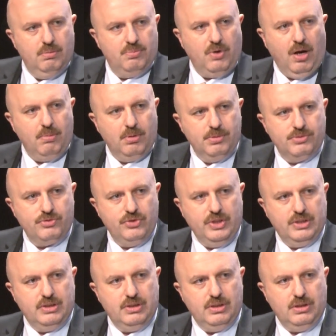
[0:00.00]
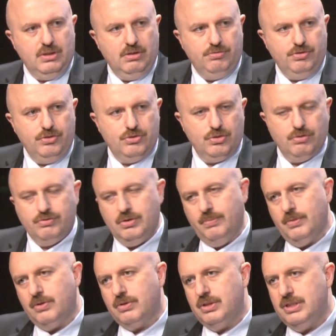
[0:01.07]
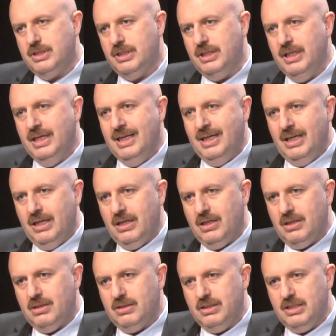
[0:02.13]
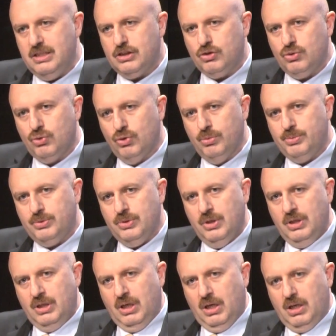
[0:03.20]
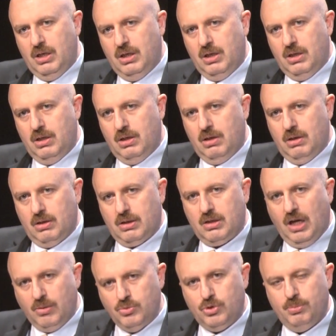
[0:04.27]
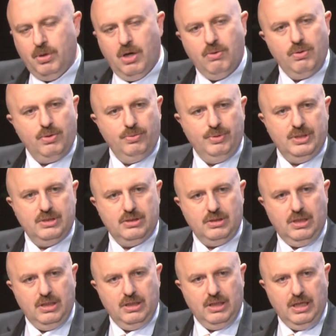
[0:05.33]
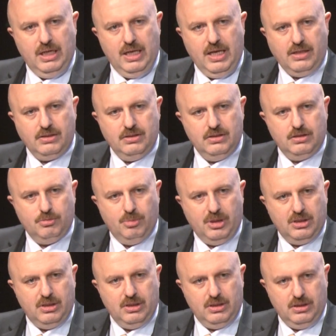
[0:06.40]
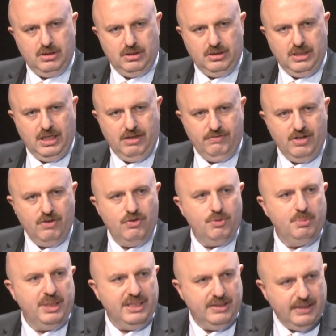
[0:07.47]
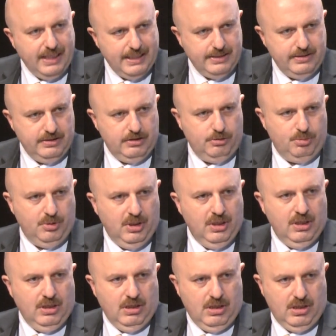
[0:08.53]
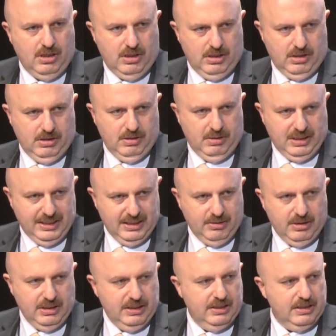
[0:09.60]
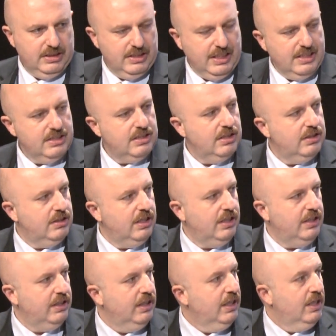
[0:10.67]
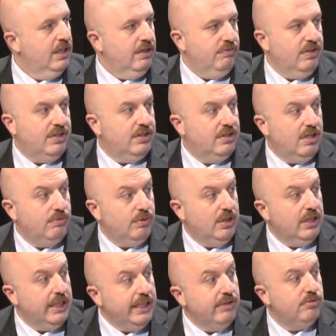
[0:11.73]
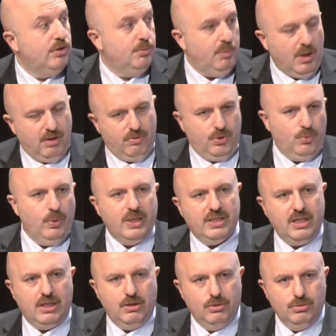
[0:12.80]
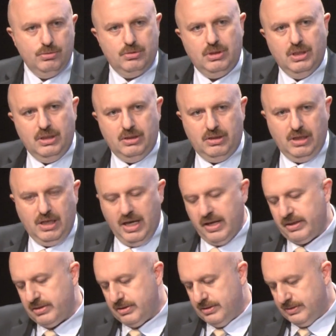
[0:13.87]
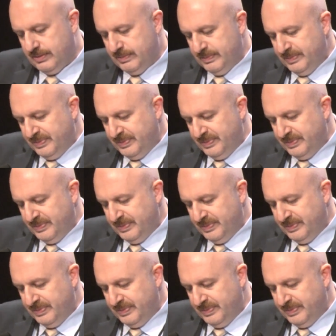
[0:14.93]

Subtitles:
problems with the future of democracy, these groups come to power with elections, but they have never been tested in the sense that whether they will leave the power when they lose the elections.